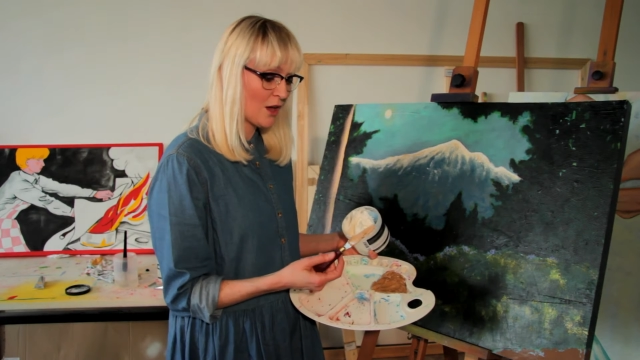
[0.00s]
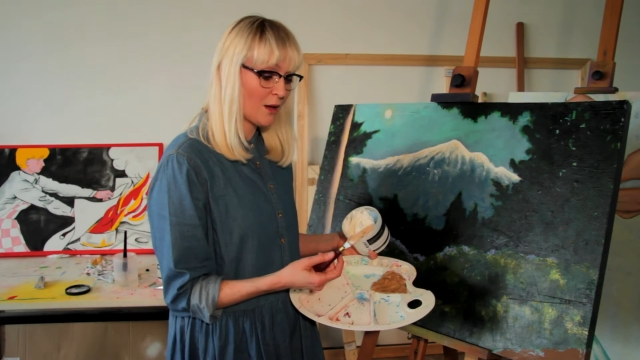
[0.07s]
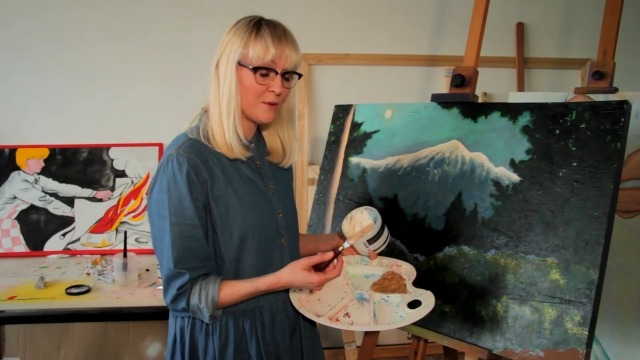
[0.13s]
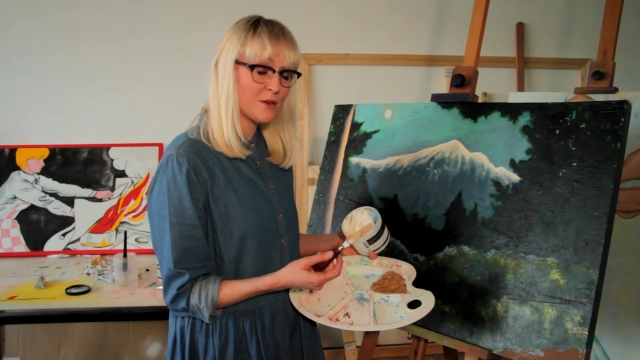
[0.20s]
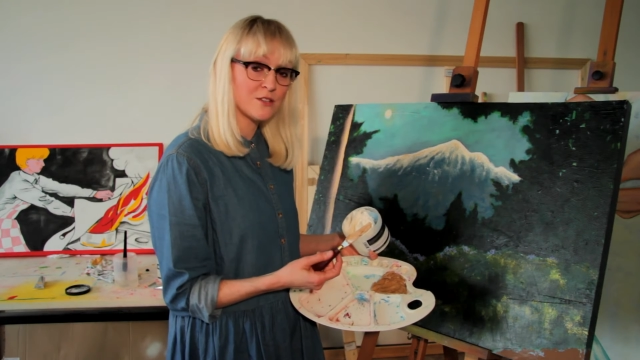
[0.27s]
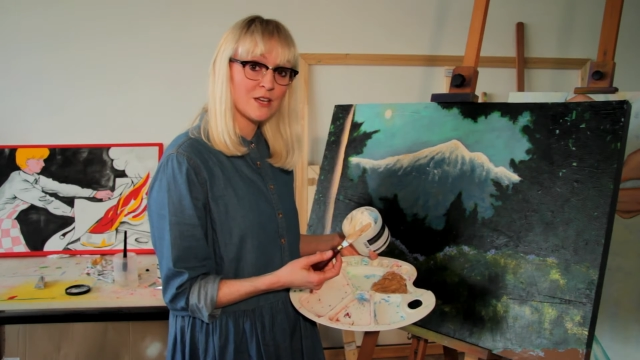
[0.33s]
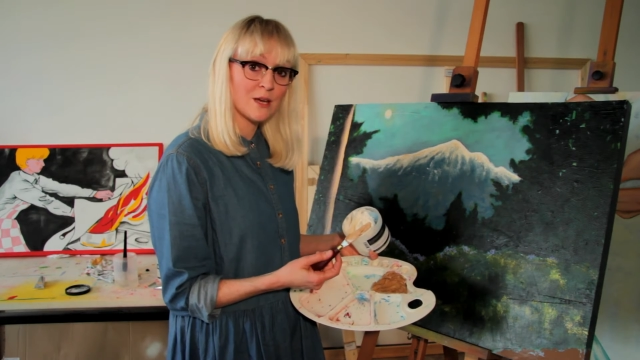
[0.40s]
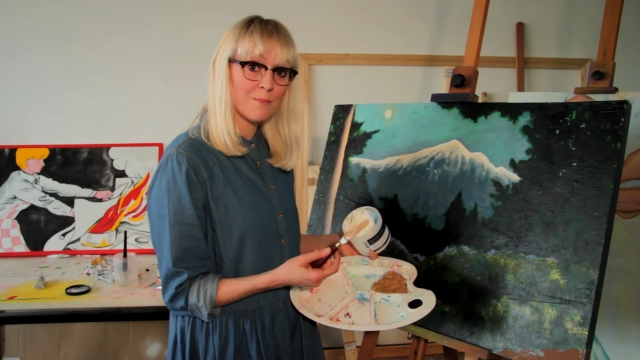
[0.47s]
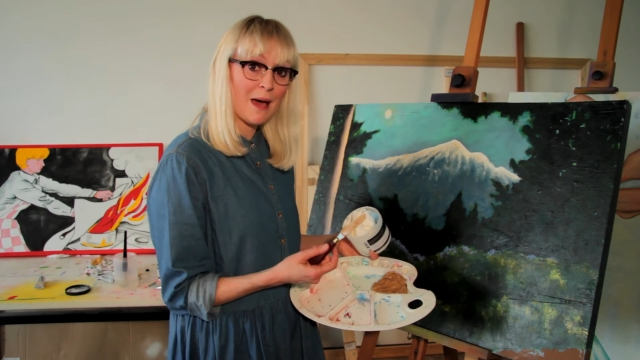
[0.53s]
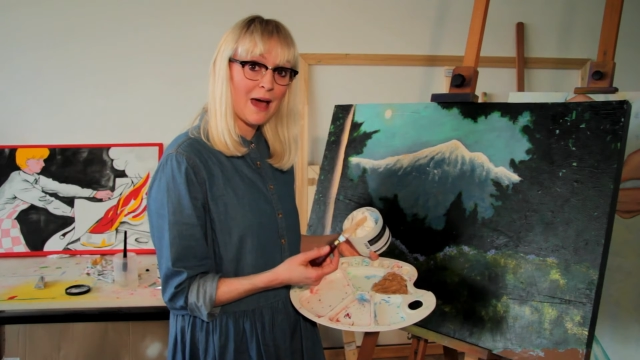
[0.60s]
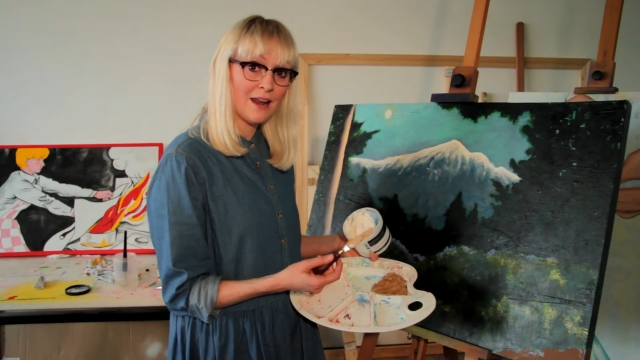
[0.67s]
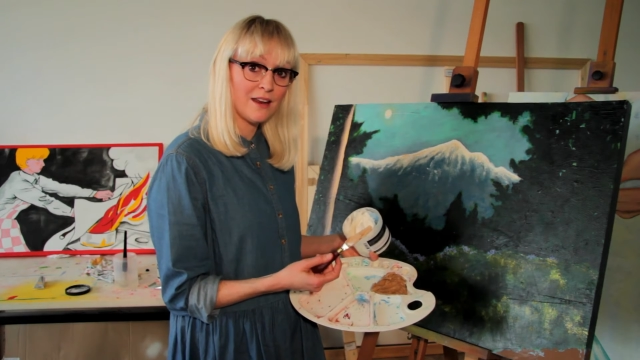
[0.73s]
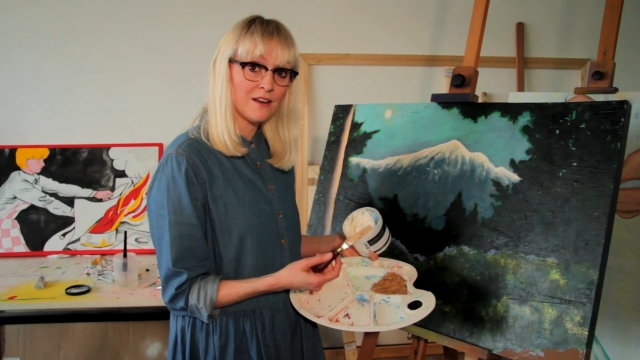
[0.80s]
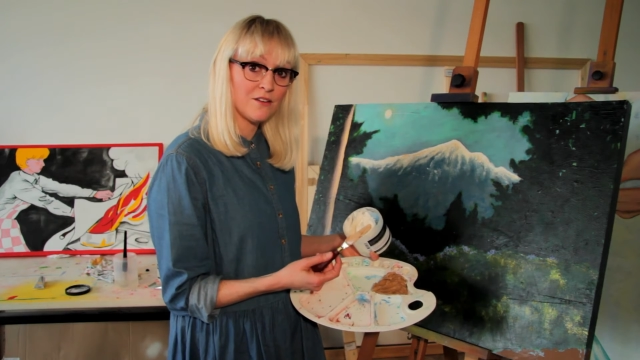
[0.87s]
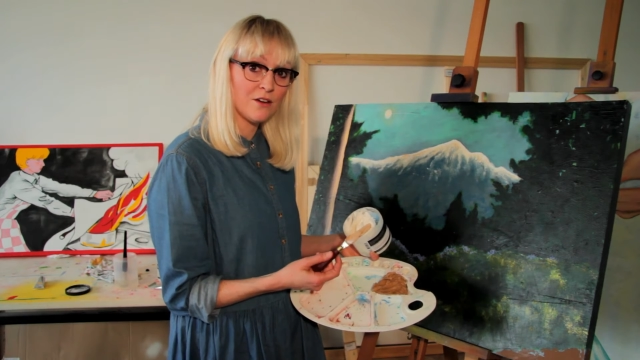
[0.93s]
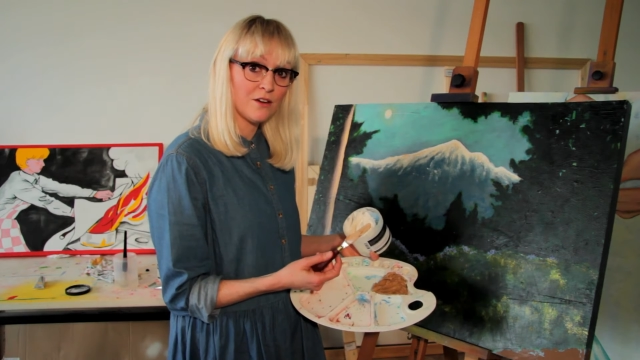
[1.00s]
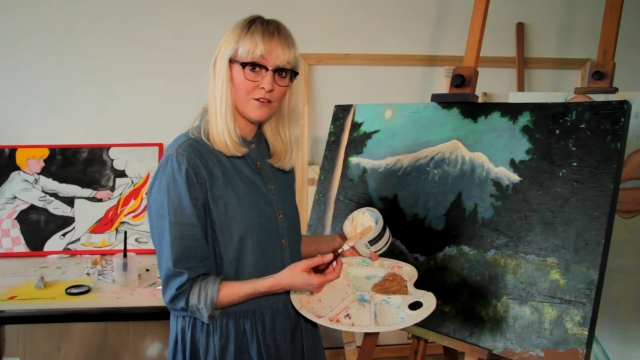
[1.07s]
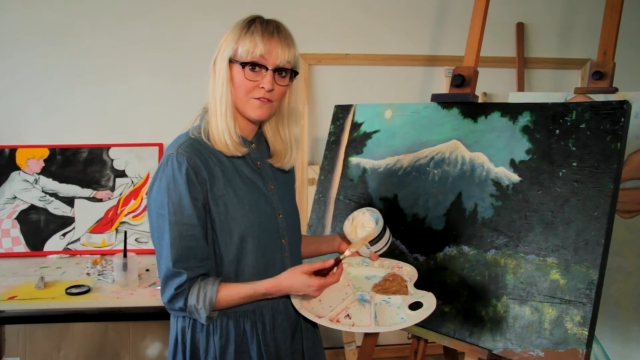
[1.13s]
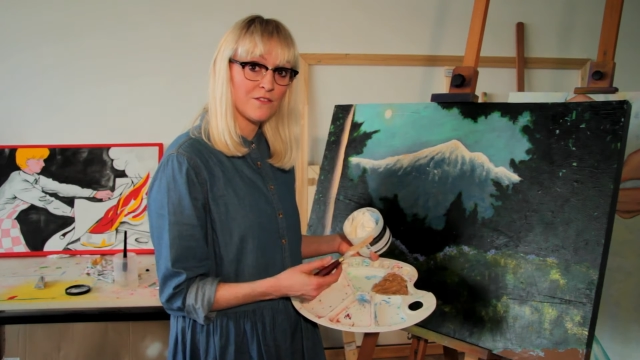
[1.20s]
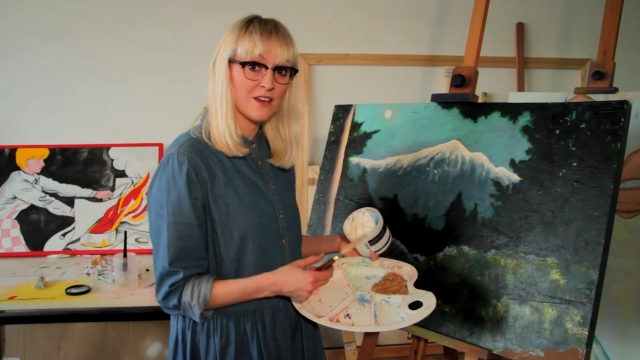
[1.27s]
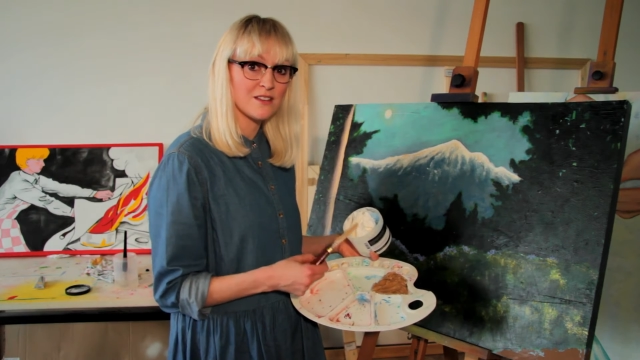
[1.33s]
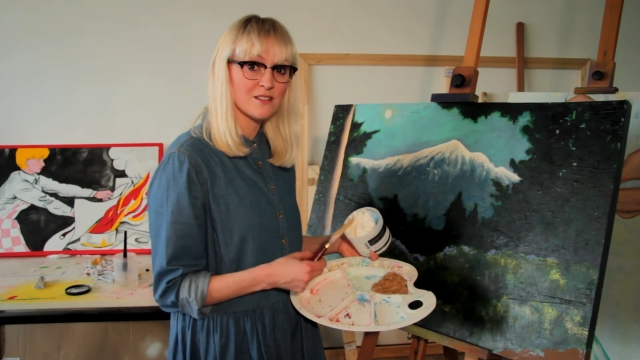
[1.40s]
I'm using a palette
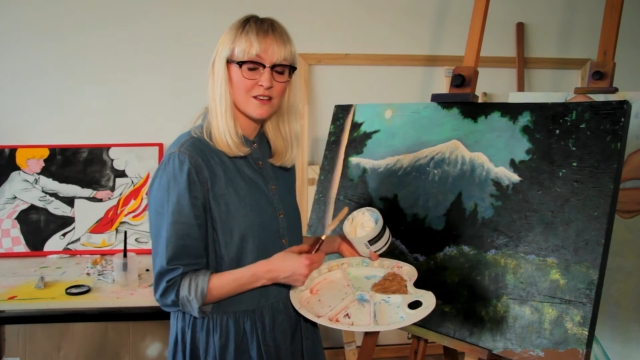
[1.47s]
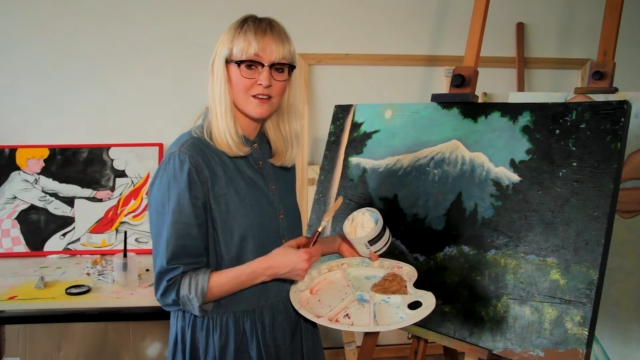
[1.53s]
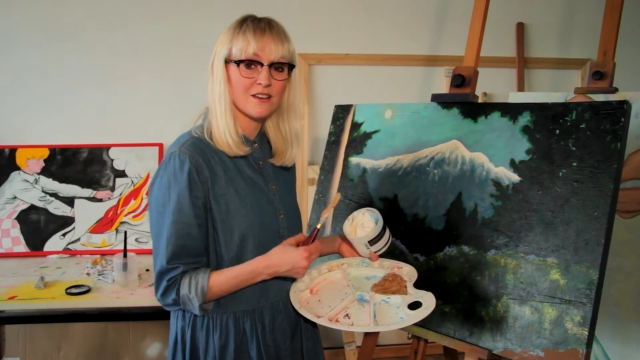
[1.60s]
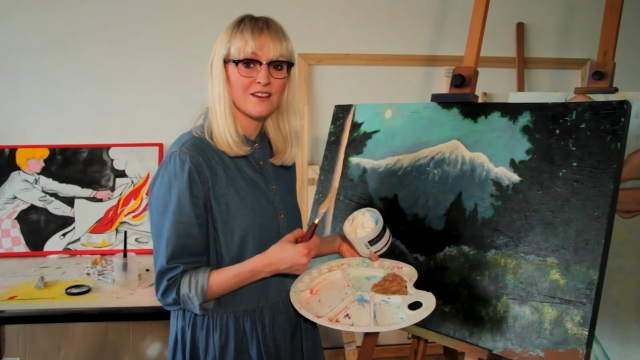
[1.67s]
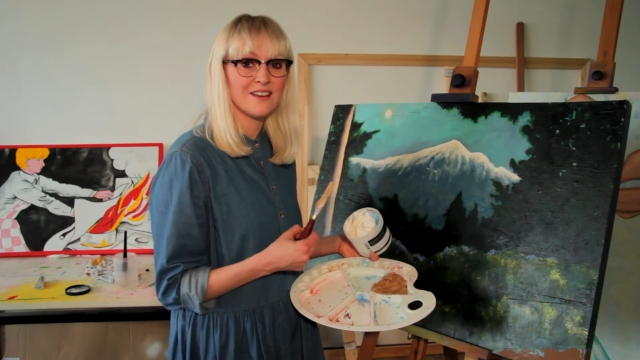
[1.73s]
knife as